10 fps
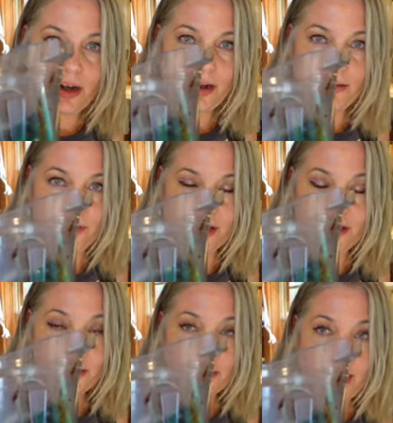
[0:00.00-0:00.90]
our
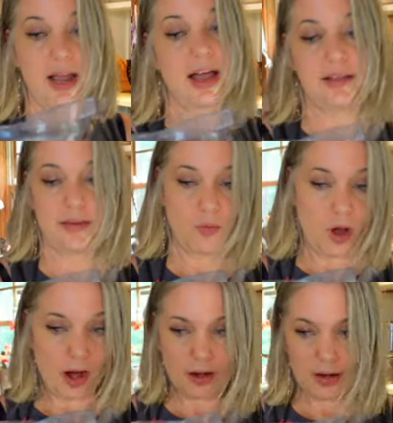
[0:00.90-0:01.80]
blender correct. Add some
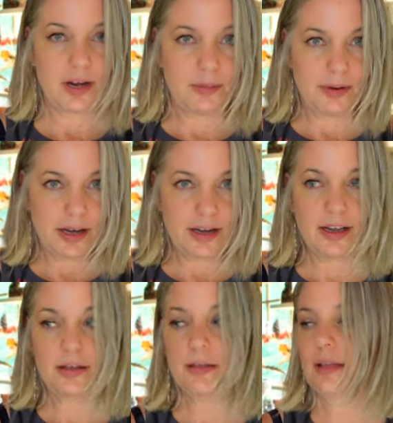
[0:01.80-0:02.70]
water. We're gonna blend
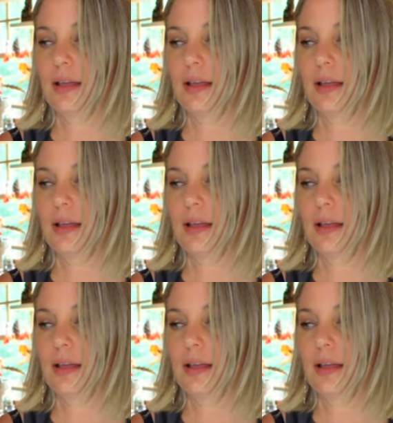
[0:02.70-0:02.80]
it.